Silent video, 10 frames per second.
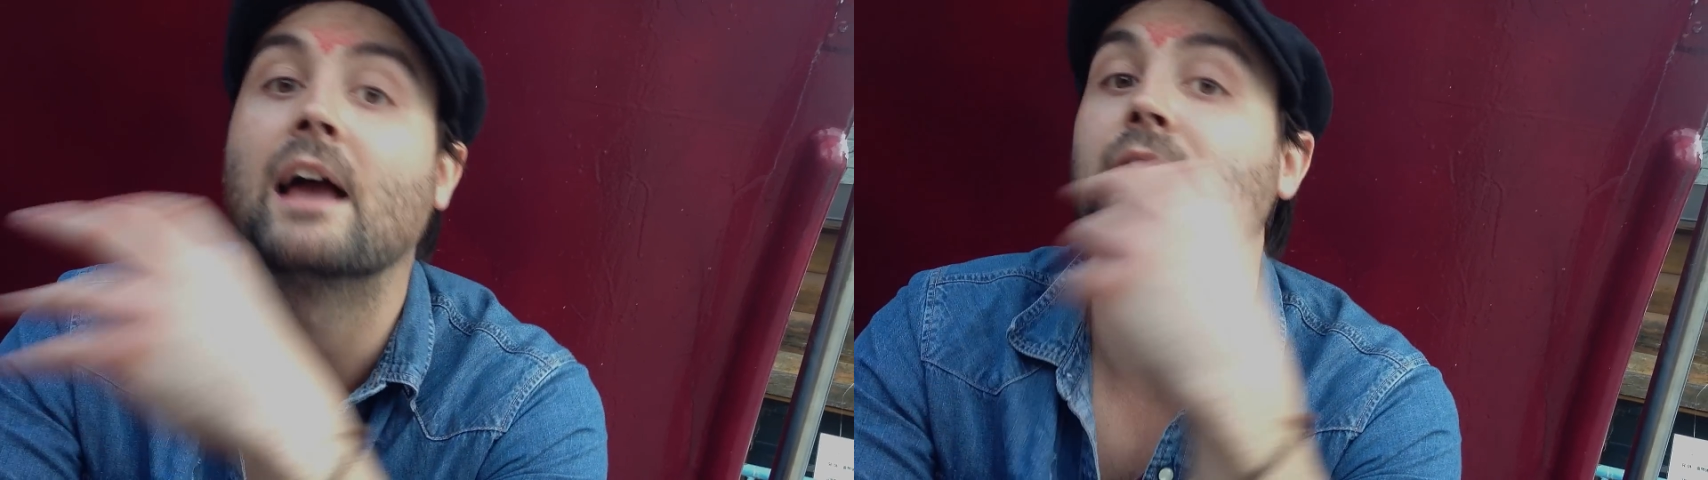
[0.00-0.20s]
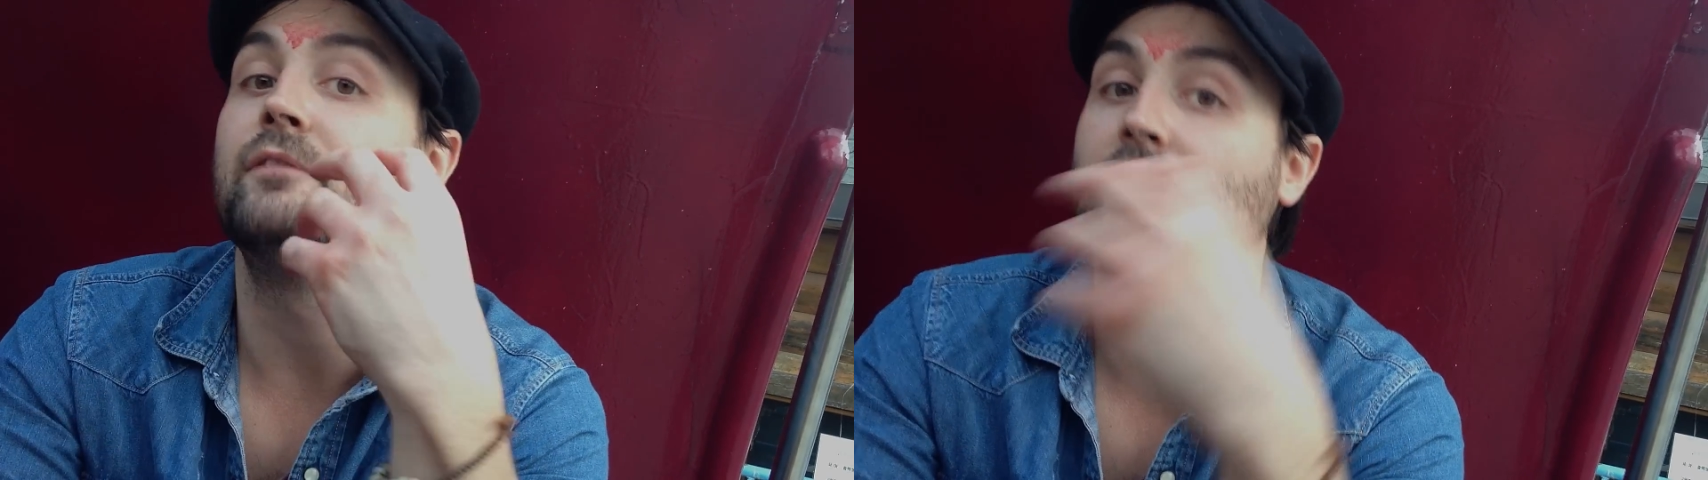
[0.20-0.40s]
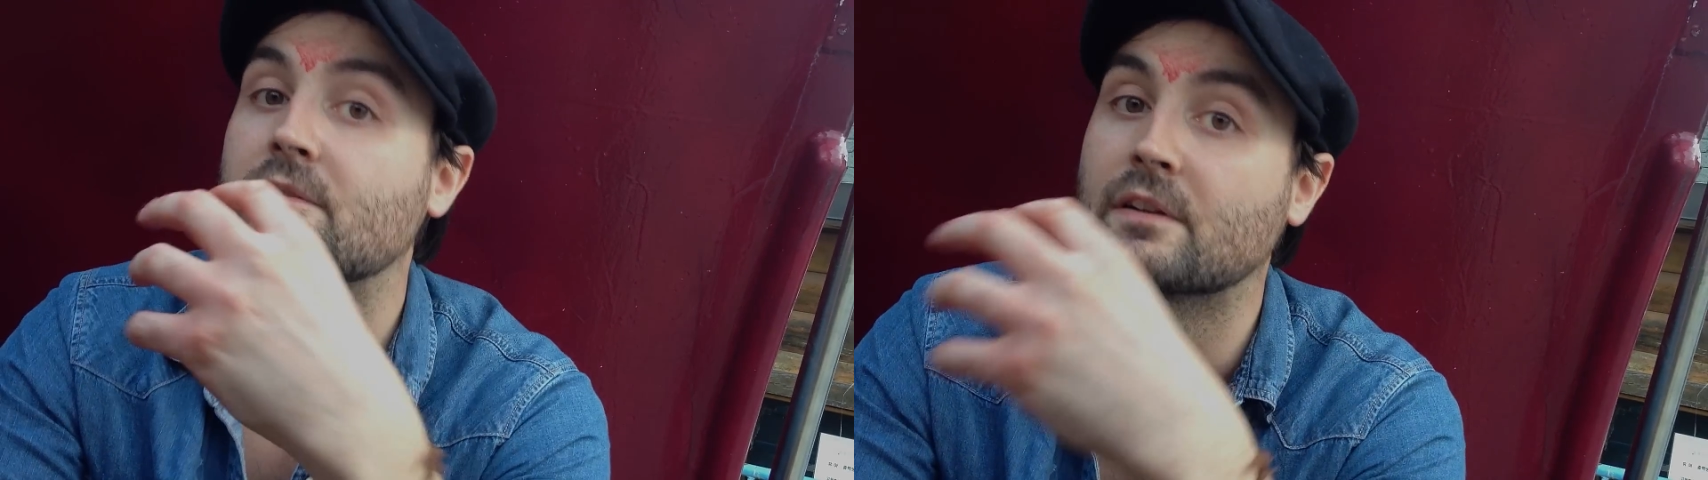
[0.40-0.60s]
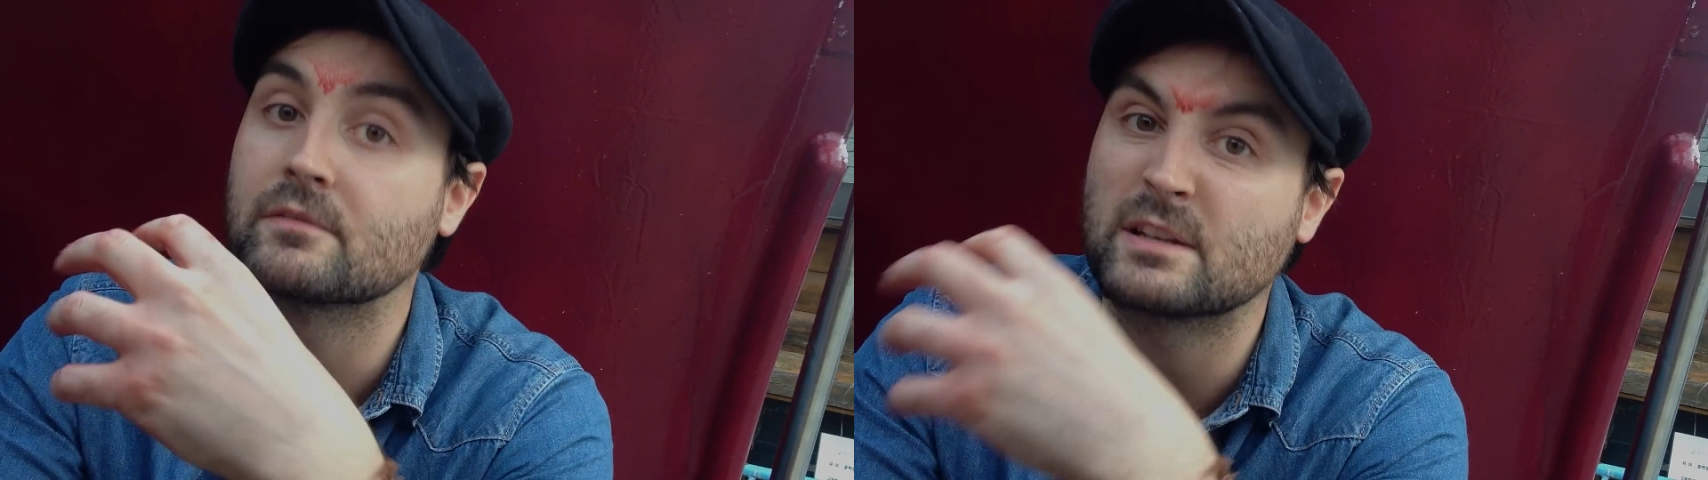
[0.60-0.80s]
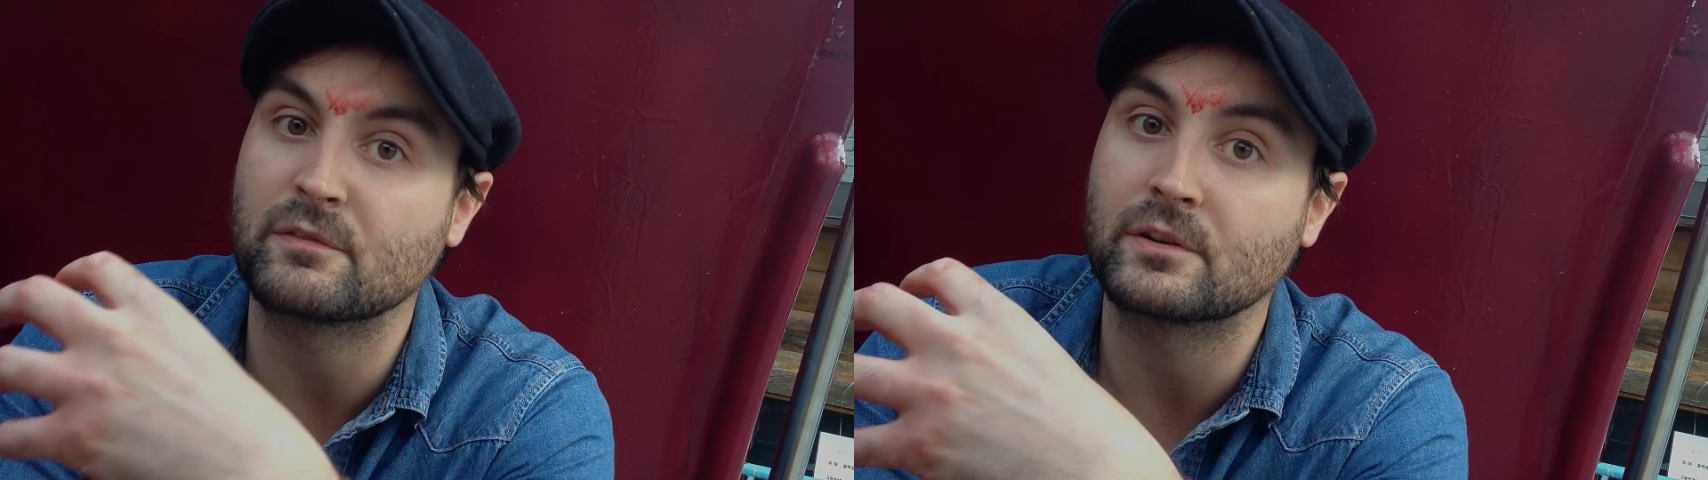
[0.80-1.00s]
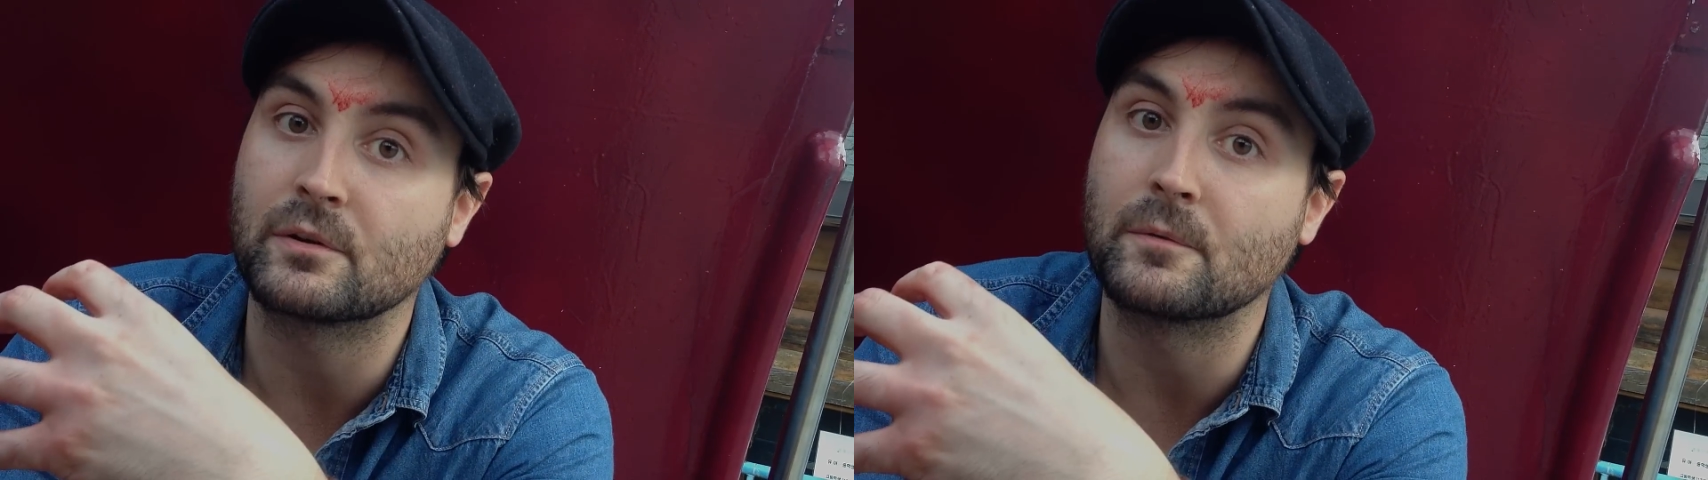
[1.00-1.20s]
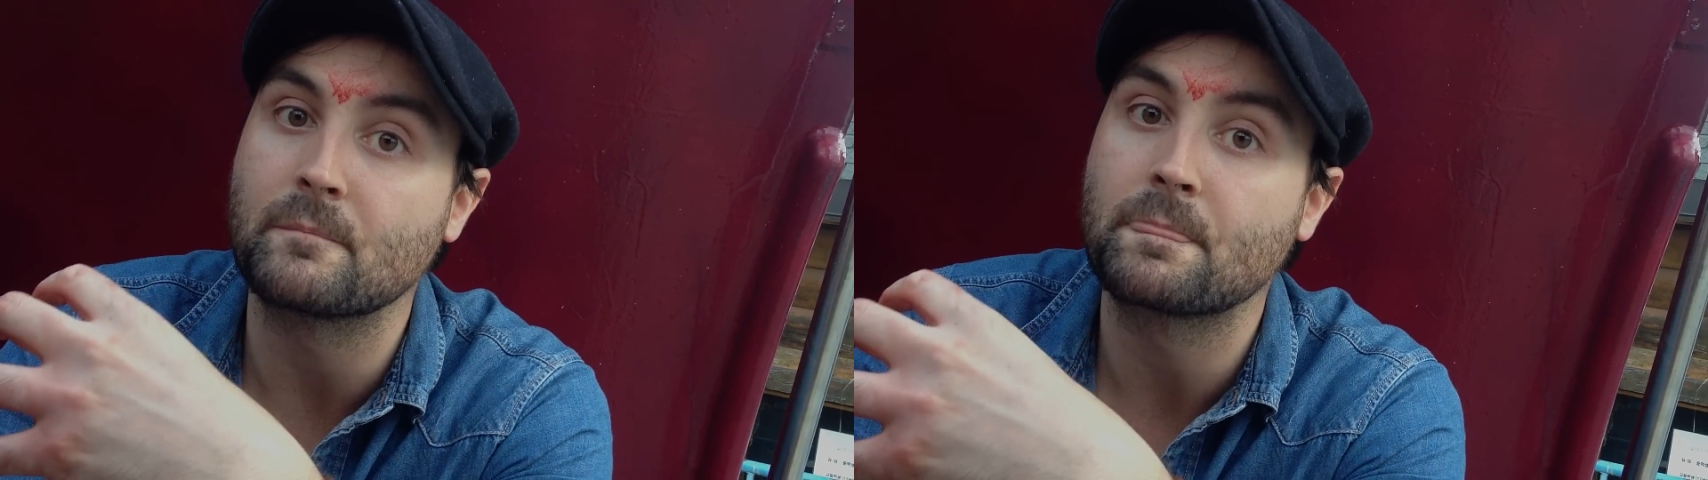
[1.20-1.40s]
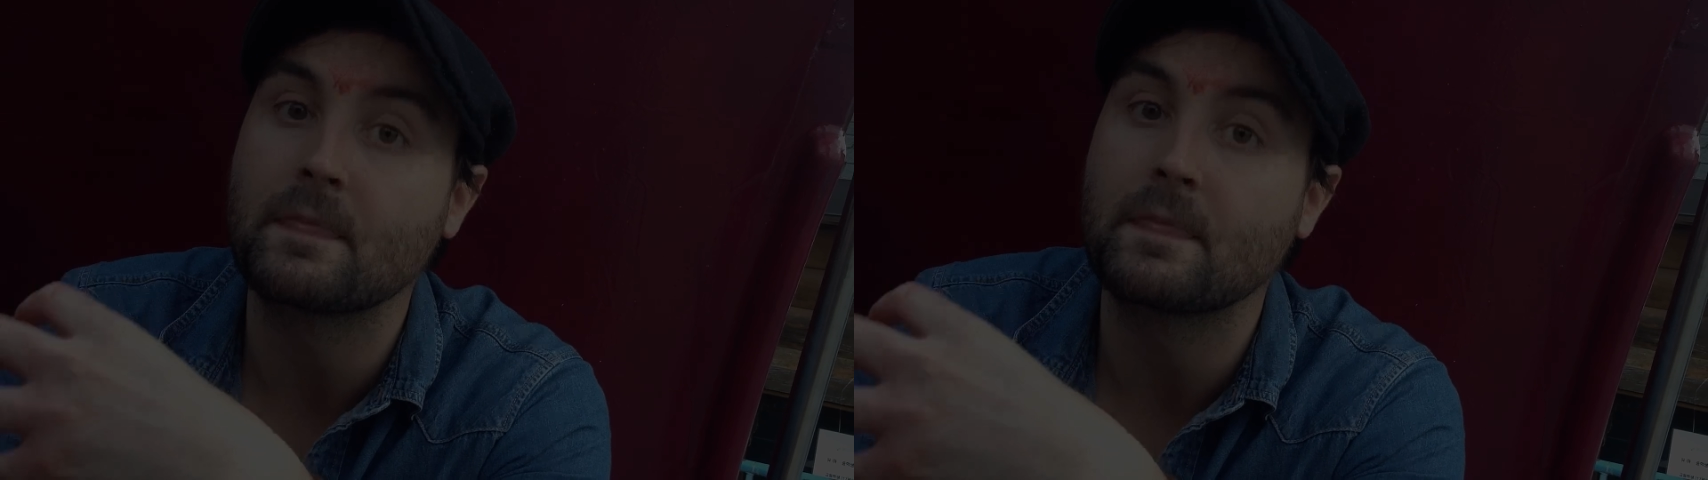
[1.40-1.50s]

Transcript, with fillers: and very, very difficult.